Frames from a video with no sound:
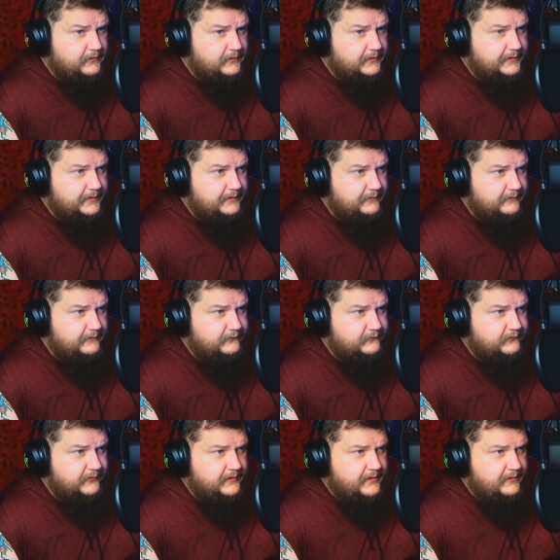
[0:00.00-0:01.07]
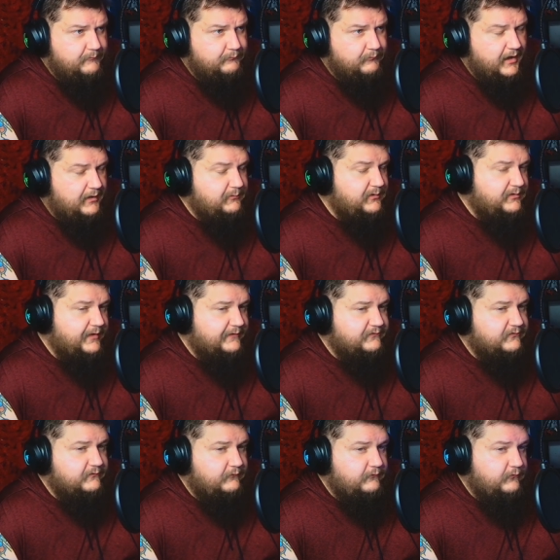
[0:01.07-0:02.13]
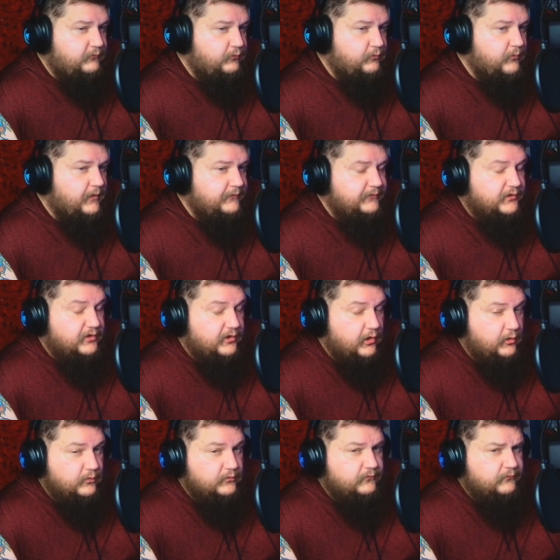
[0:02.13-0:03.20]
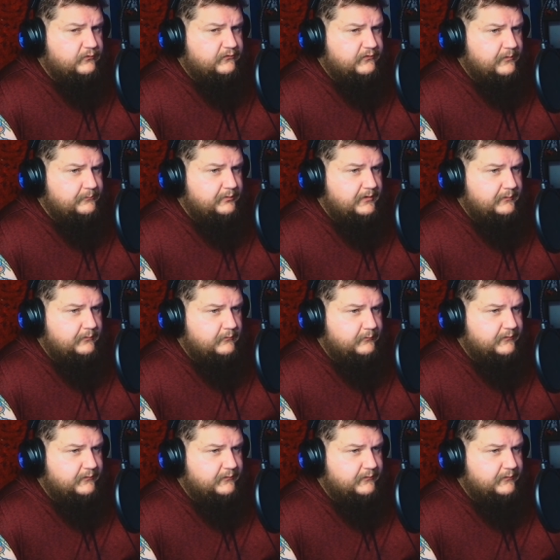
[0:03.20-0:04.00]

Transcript: And maybe that's too on the nose for some people,